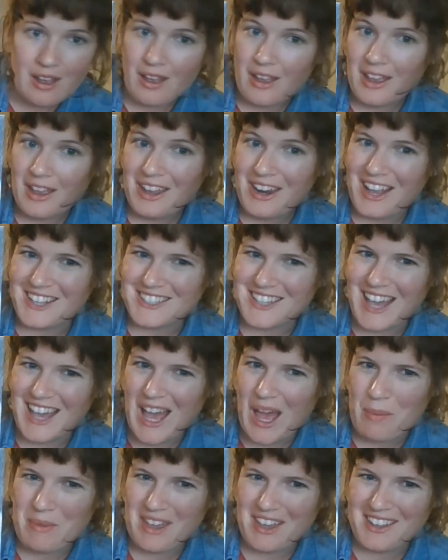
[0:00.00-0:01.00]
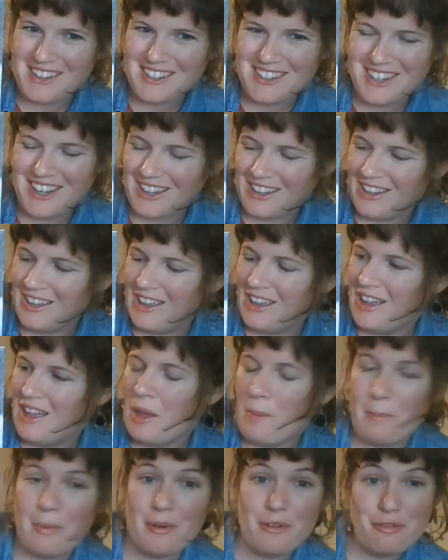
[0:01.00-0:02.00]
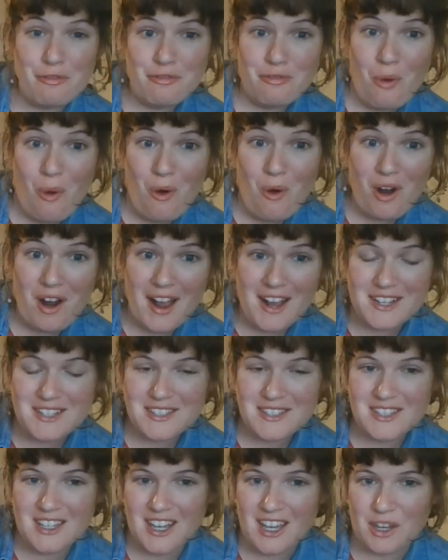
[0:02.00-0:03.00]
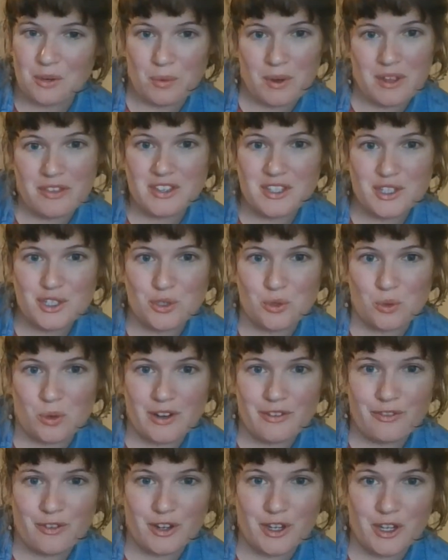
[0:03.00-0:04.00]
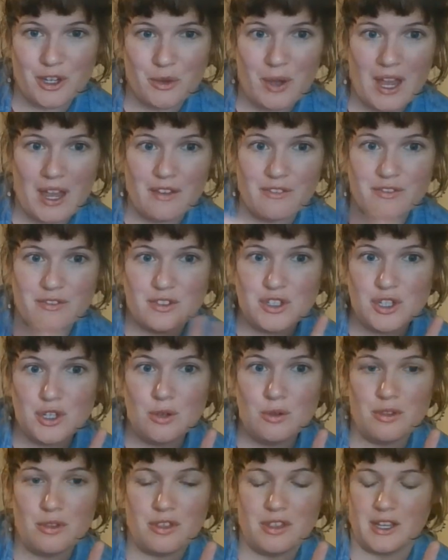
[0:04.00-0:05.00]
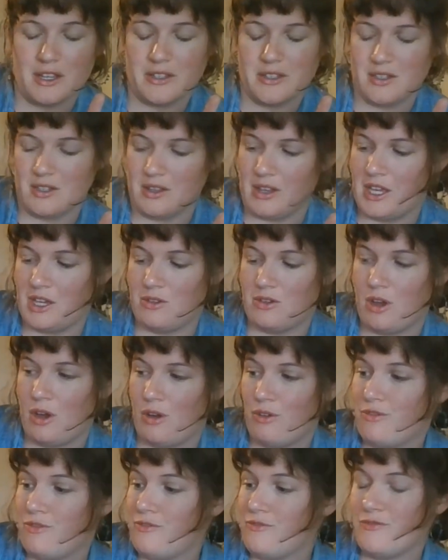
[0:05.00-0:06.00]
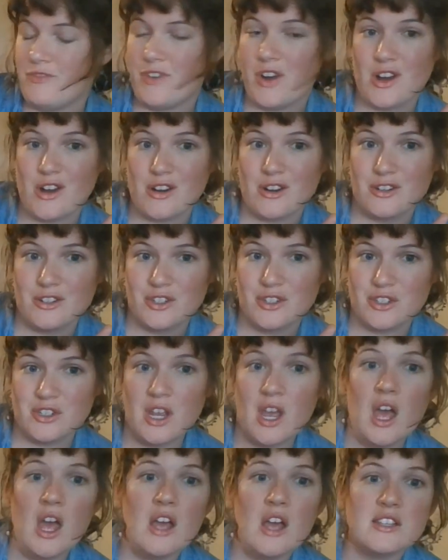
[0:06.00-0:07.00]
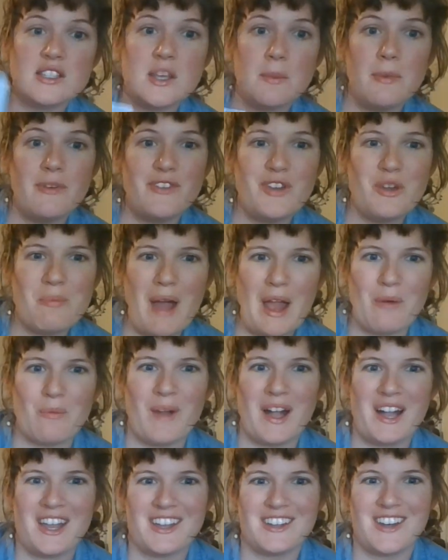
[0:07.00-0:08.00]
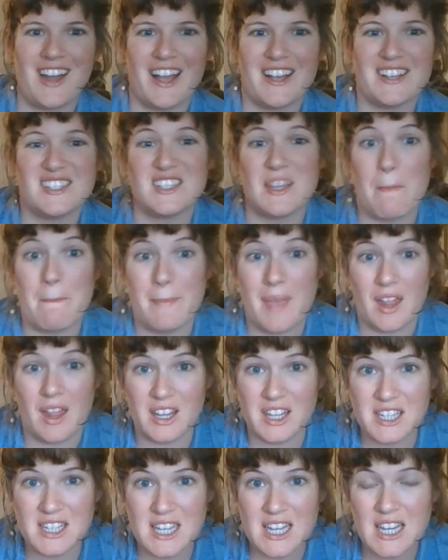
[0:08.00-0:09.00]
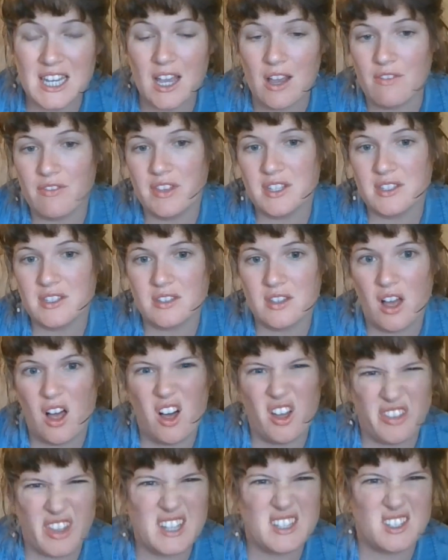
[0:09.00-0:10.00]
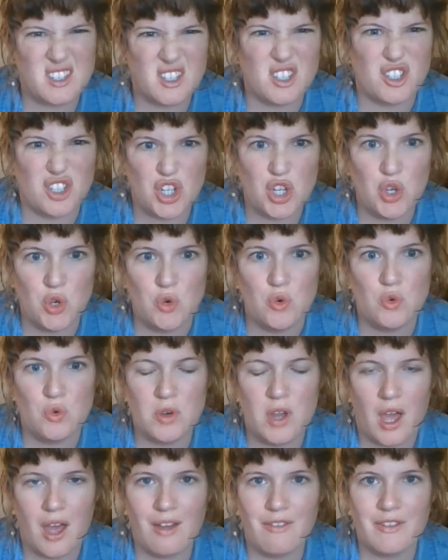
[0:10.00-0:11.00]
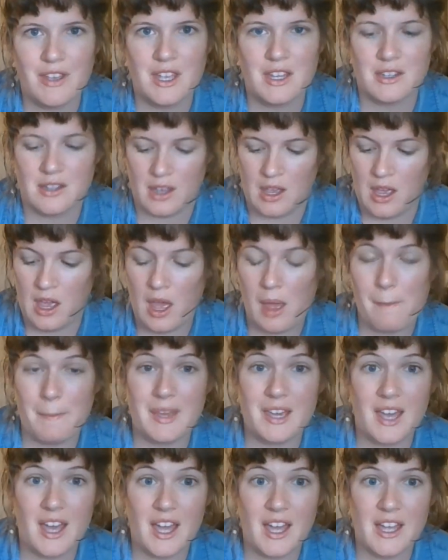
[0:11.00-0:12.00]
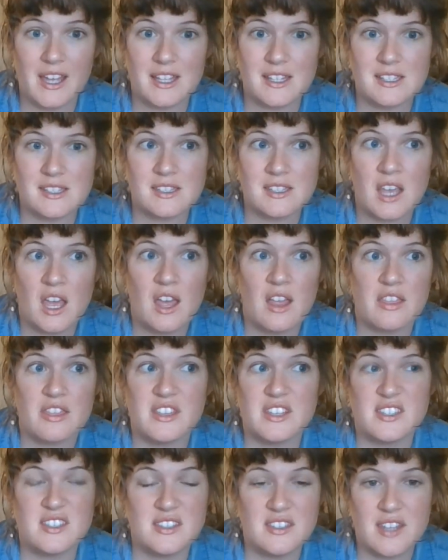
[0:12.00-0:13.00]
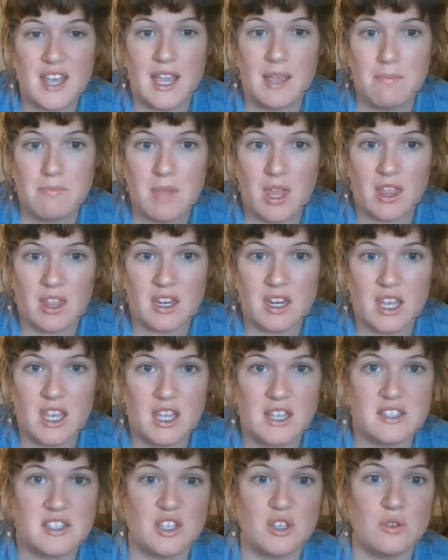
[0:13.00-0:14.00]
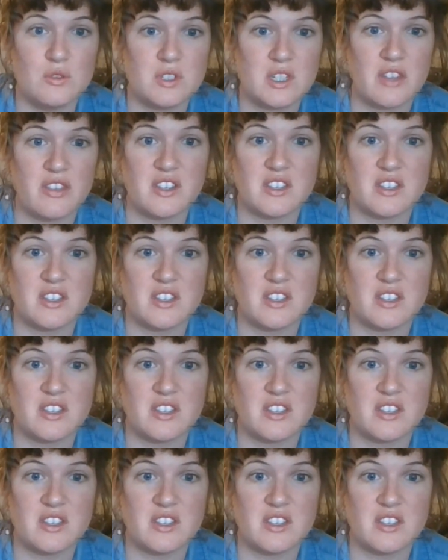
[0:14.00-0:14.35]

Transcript: it has a happy ending. Before I sing and read this story for you, I have two things to let you know. First, some of you might recognize the melody of this song. That's the tune of it, because the same melody is used in the